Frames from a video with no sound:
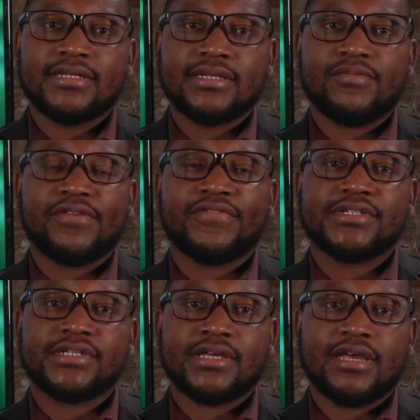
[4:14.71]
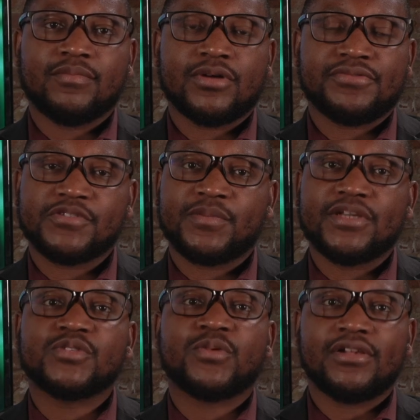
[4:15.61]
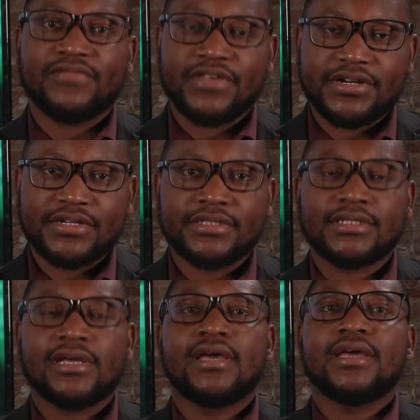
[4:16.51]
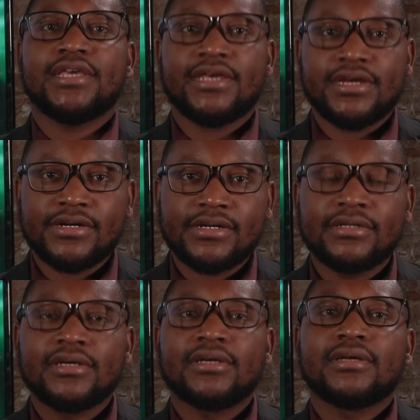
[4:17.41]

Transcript: in a refugee camp where we spent 12 years here